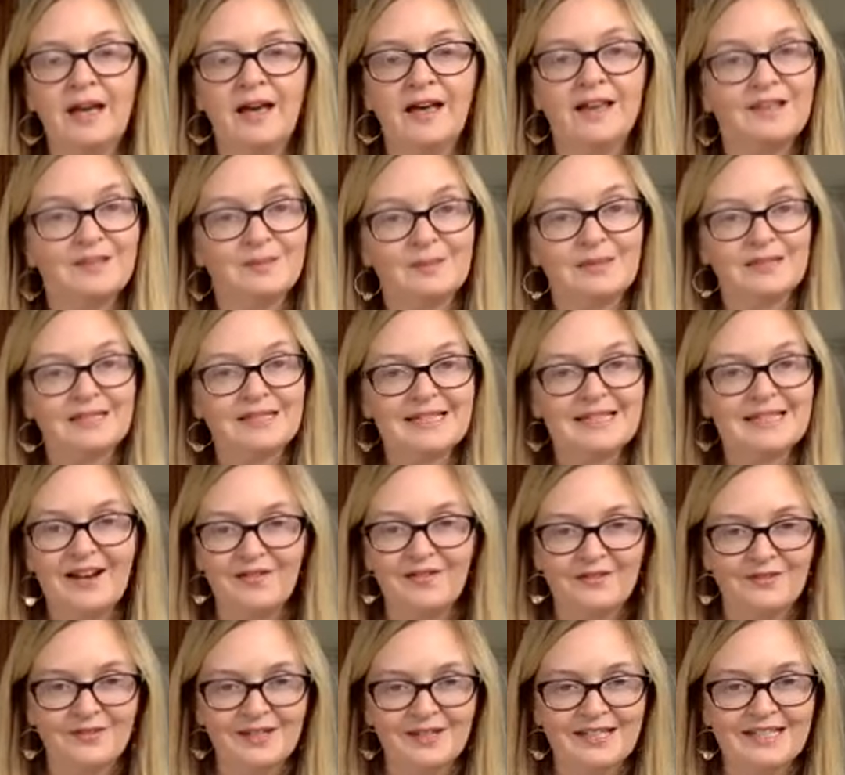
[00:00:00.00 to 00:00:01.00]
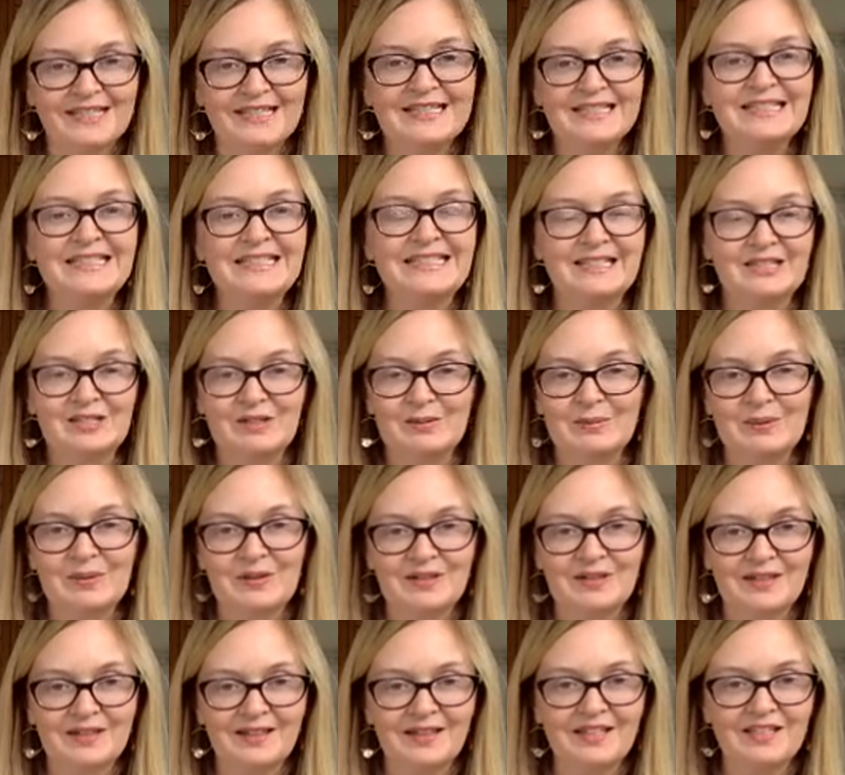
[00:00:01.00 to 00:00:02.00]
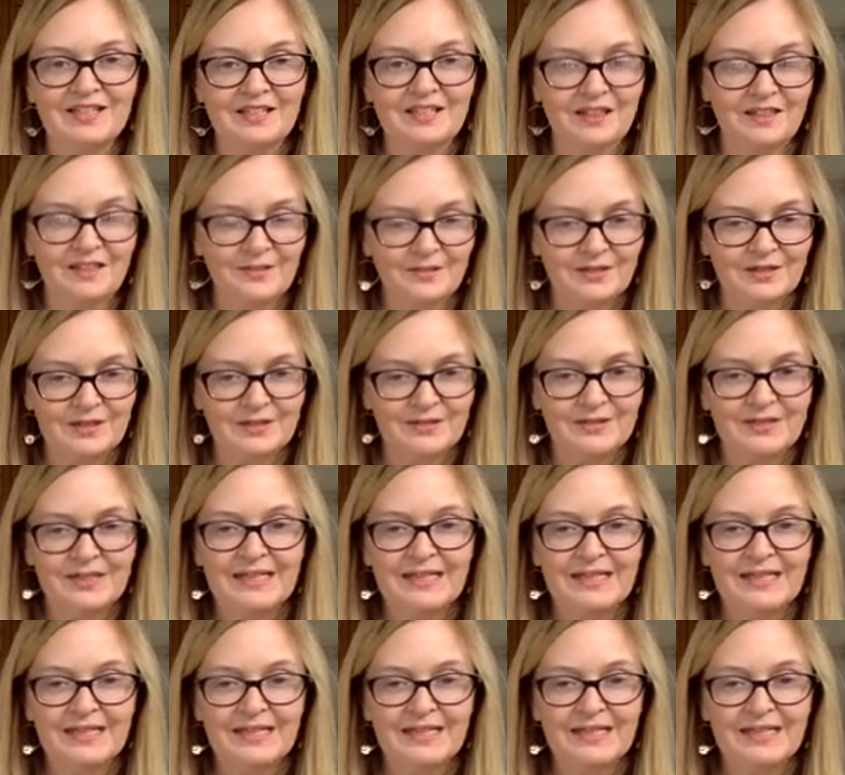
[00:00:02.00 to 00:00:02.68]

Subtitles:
element to every dinner party that she threw.